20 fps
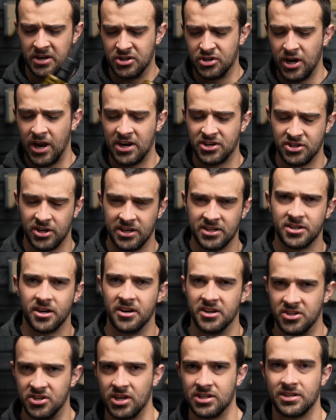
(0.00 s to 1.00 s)
of traction, I
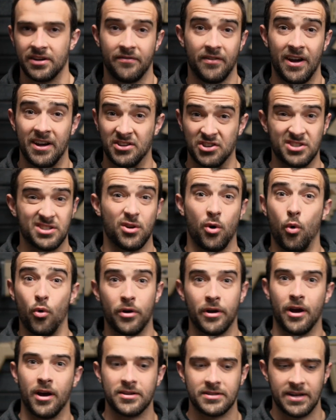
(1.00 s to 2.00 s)
started justifying just
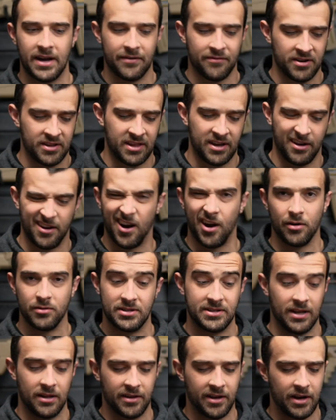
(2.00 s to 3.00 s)
holding on to everything and not
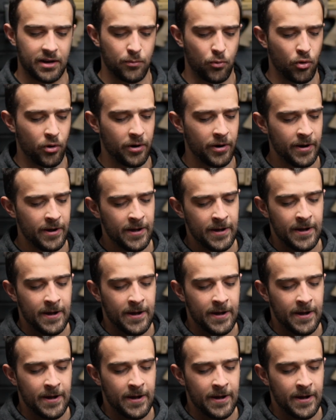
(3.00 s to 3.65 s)
selling anymore.